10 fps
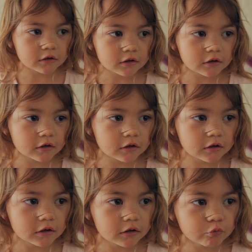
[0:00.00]

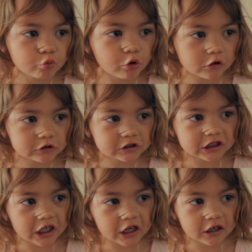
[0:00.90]
Uh,
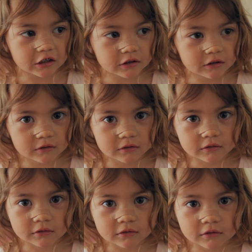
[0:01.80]
Roxanne. What
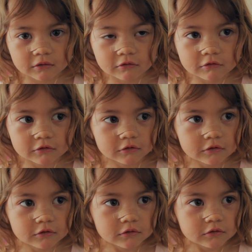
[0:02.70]
about Roxanne?
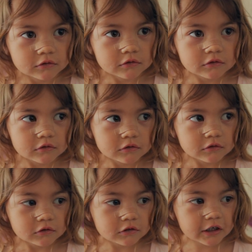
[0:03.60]

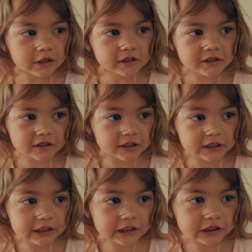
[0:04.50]
That he
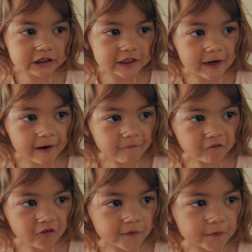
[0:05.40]
eats cat
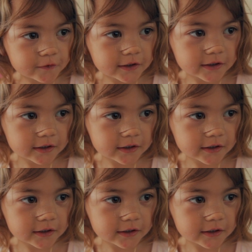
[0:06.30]
food.